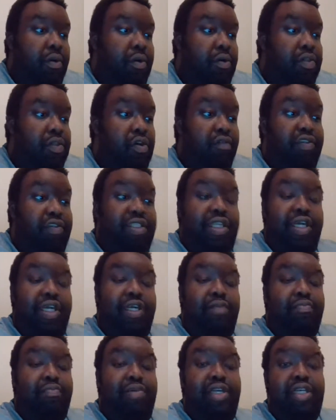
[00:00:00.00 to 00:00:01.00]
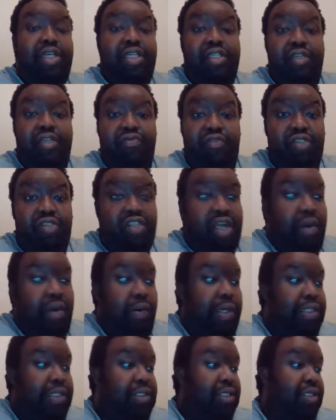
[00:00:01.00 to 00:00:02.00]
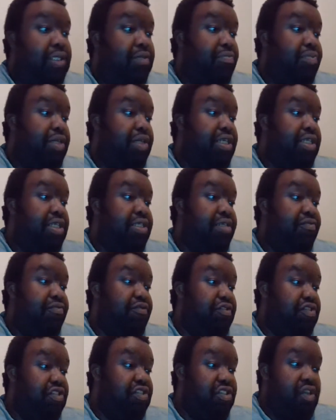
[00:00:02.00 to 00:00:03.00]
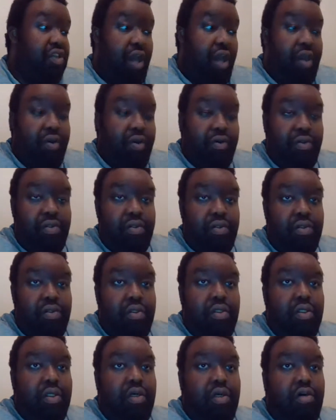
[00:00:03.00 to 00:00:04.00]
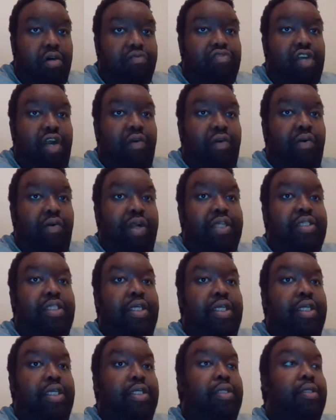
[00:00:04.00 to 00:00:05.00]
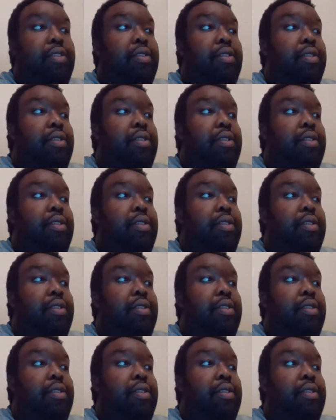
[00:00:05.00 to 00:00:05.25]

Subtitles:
who's obviously a completely different director, completely different style of directing.